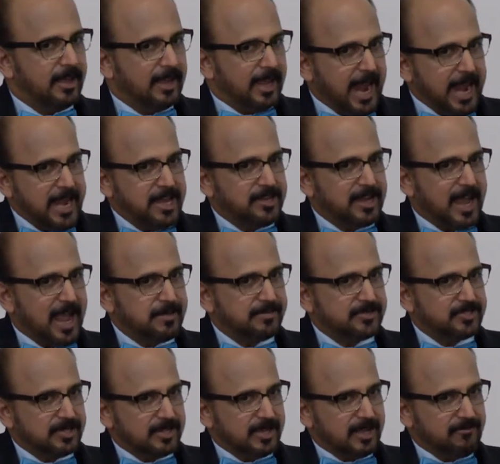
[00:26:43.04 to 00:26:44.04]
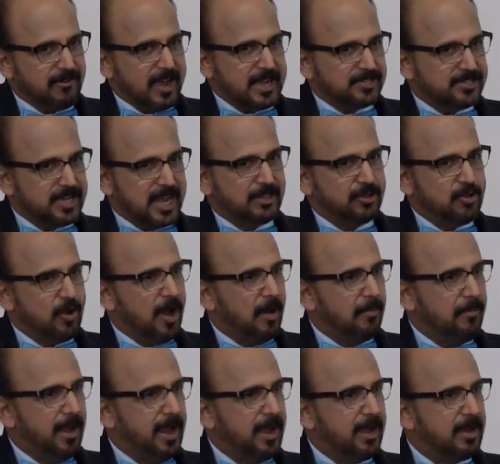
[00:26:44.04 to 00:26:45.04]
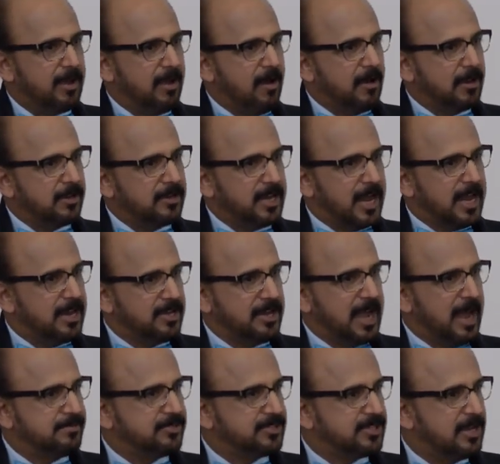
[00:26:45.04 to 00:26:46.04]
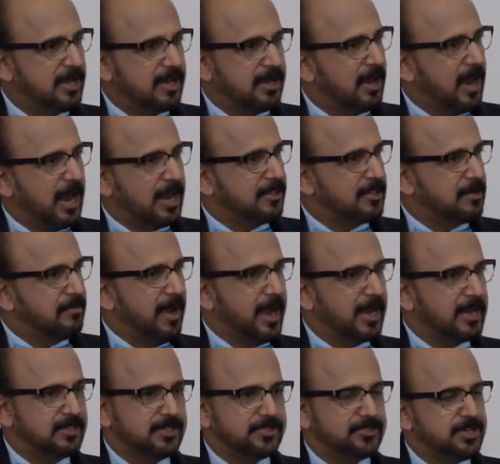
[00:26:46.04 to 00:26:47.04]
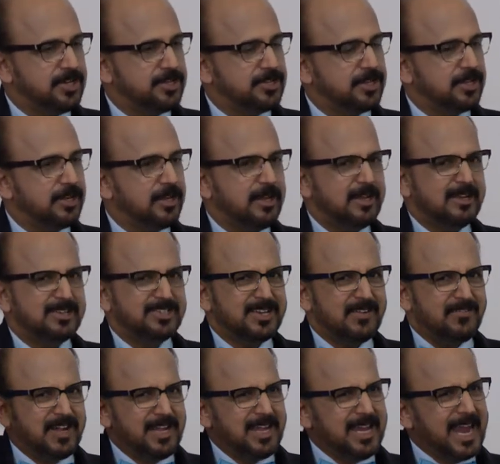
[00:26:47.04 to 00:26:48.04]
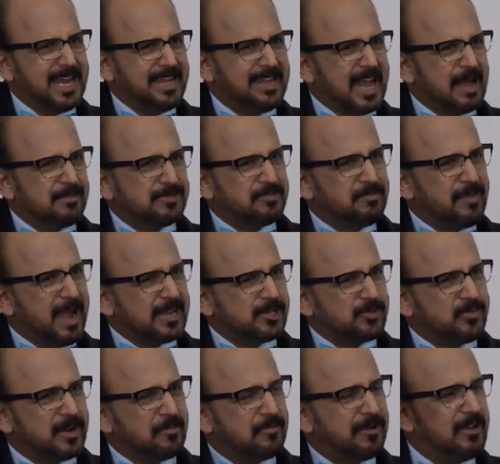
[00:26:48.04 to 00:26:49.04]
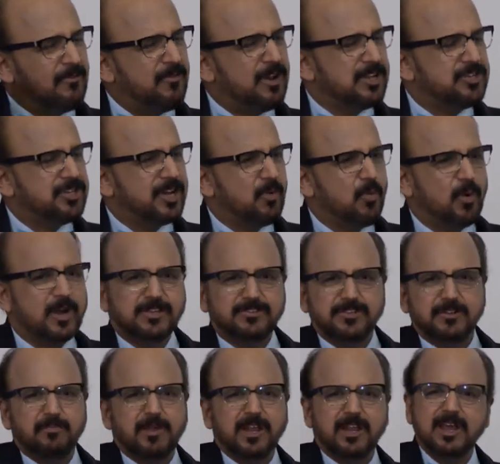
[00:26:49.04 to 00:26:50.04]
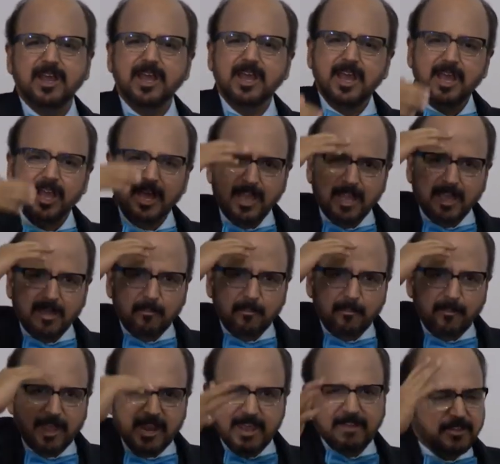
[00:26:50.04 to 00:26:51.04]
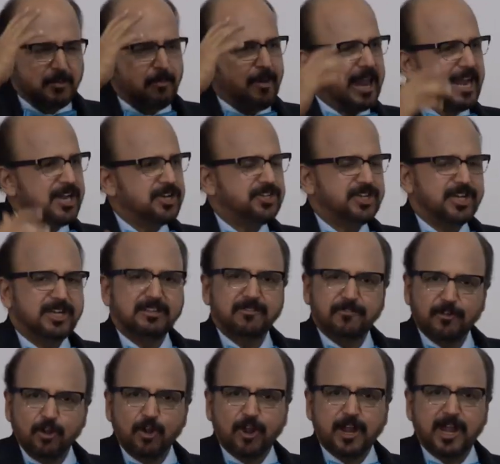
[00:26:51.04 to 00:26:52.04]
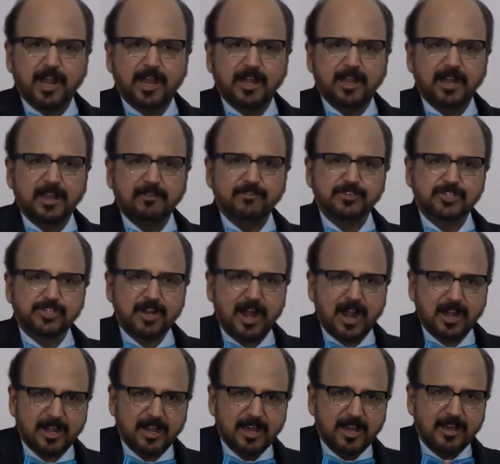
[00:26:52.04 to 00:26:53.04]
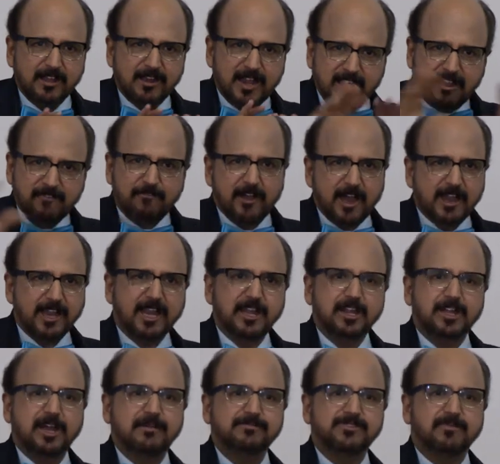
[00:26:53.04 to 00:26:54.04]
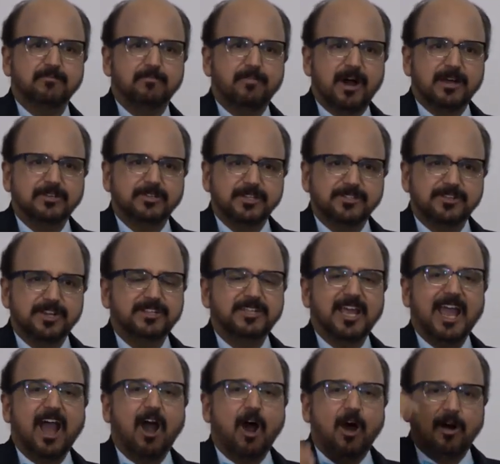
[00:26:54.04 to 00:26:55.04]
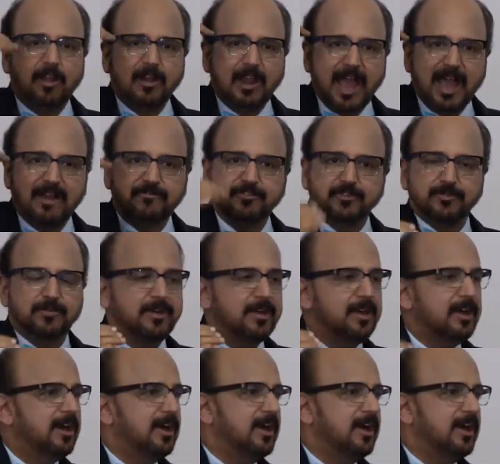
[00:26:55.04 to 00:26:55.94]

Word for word: Eight times, if I say Doha Bank, or ten times another bank in this region, seventy-eight times banks were leveraging. What does it mean? Many of the balance sheets, if you look at it, if you start redefining in terms of Basel three, they all have to